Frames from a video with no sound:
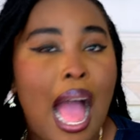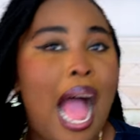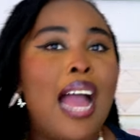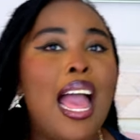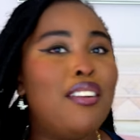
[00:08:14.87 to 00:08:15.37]

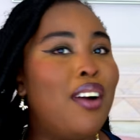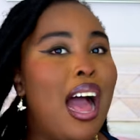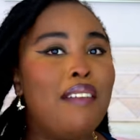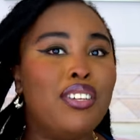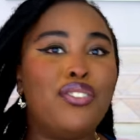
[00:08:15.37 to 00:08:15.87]
I don't
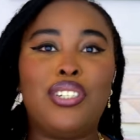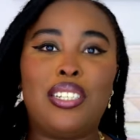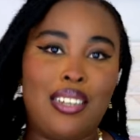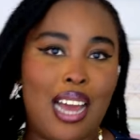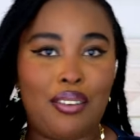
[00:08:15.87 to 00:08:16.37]
have it
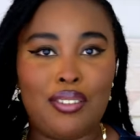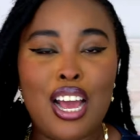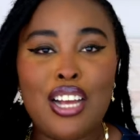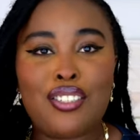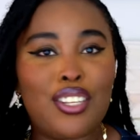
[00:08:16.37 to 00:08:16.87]
written down.
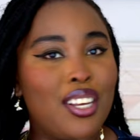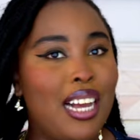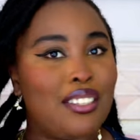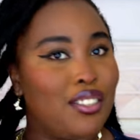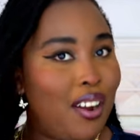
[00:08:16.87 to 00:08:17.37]
So you
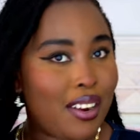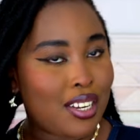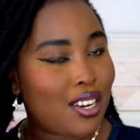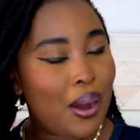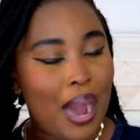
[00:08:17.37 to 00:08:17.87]
guys, you already
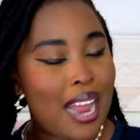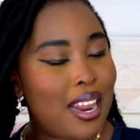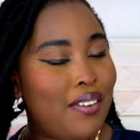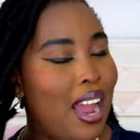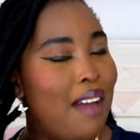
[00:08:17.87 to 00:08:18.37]
know, I
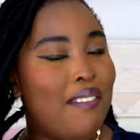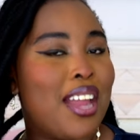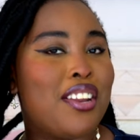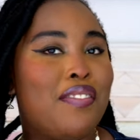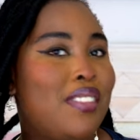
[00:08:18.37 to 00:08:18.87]
never have
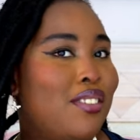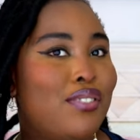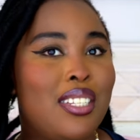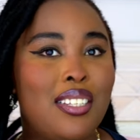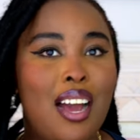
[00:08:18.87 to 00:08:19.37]
any of this
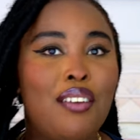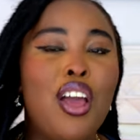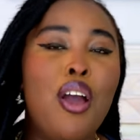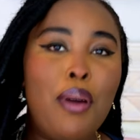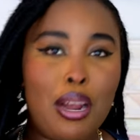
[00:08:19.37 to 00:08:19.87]
written down.
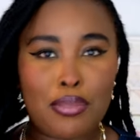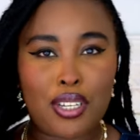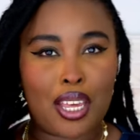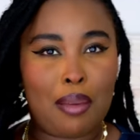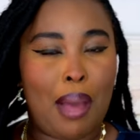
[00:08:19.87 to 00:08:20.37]
When I'm
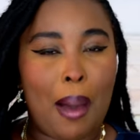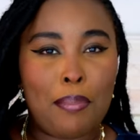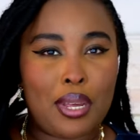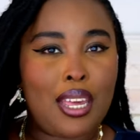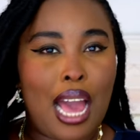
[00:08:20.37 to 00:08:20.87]
talking about
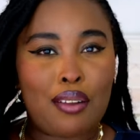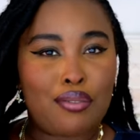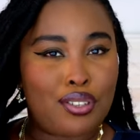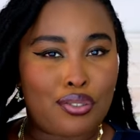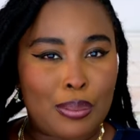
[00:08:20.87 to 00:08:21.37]
me, I don't
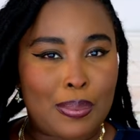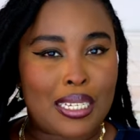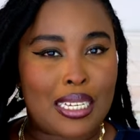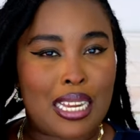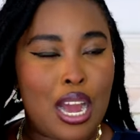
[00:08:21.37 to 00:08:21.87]
script
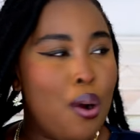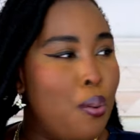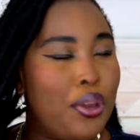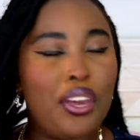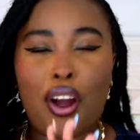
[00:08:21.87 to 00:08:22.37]
it.
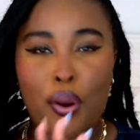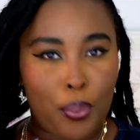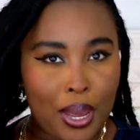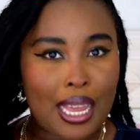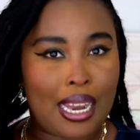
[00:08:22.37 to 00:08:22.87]
We are
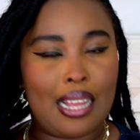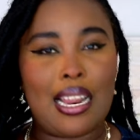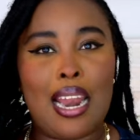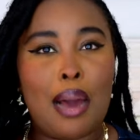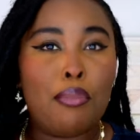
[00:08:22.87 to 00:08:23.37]
winging it,
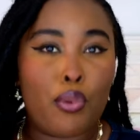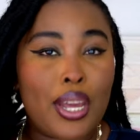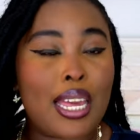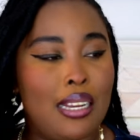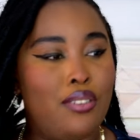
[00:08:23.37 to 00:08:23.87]
and I'm
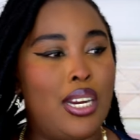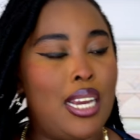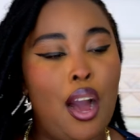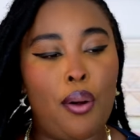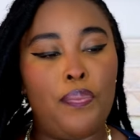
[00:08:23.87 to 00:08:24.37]
winging it right
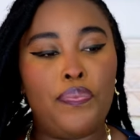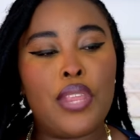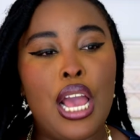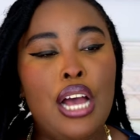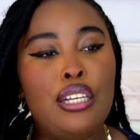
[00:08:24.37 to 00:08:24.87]
now.
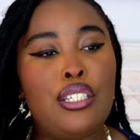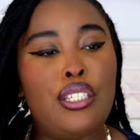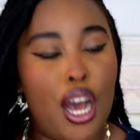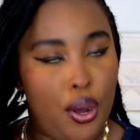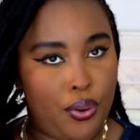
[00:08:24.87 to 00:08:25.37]

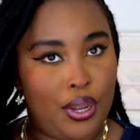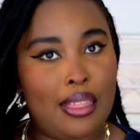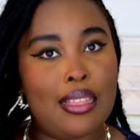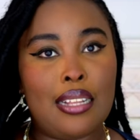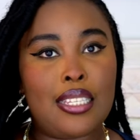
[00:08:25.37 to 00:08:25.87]
So,
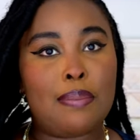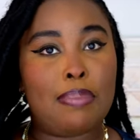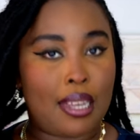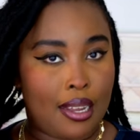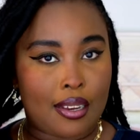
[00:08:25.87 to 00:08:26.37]
let's
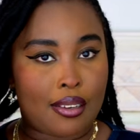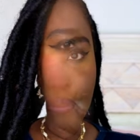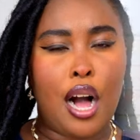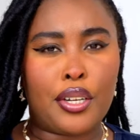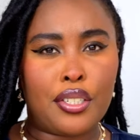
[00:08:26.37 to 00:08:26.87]
begin.
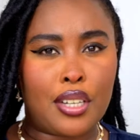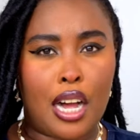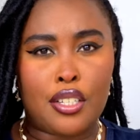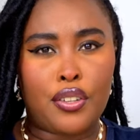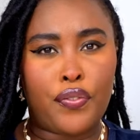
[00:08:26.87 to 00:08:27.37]
Okay, so
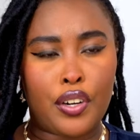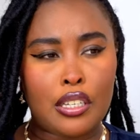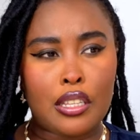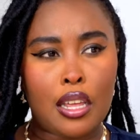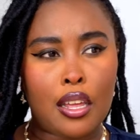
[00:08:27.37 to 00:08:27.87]
guys, the
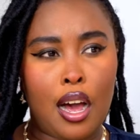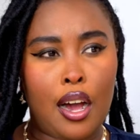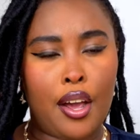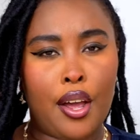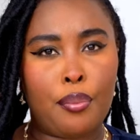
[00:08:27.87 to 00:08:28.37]
first thing
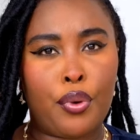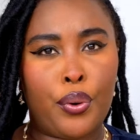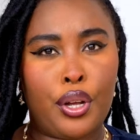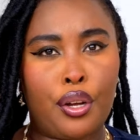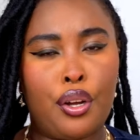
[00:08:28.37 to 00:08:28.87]
I am
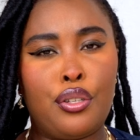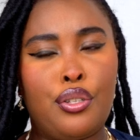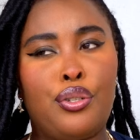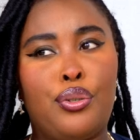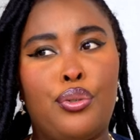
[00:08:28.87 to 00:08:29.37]
going
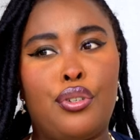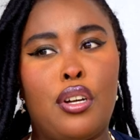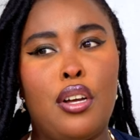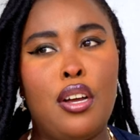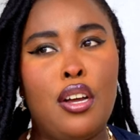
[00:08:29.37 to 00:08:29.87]

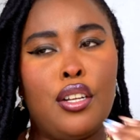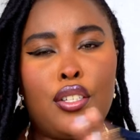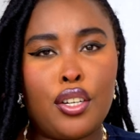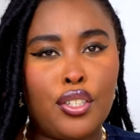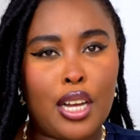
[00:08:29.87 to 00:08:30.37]
to
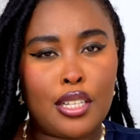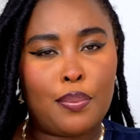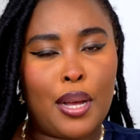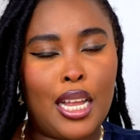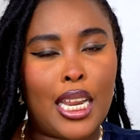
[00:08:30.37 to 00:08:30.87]
talk to you guys
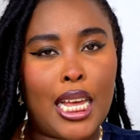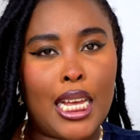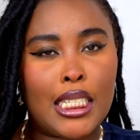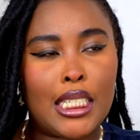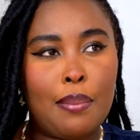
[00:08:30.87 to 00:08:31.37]
about
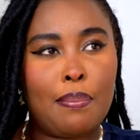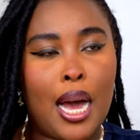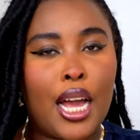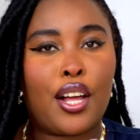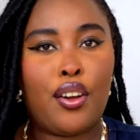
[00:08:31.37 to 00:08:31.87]
is
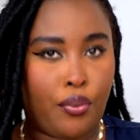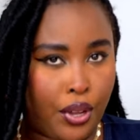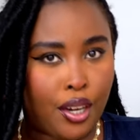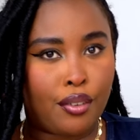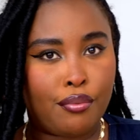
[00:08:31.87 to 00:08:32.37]
my
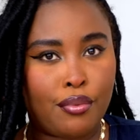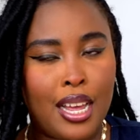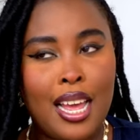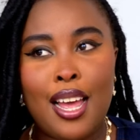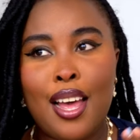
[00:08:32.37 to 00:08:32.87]
career.
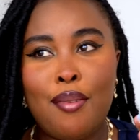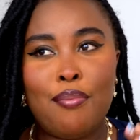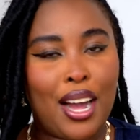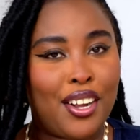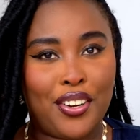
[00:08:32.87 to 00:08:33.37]

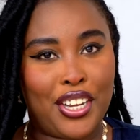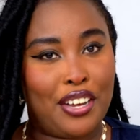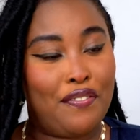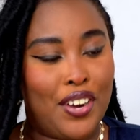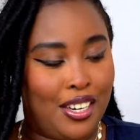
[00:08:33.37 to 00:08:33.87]
My
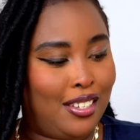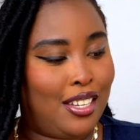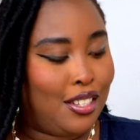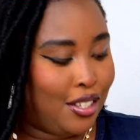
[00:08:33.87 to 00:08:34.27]
career first.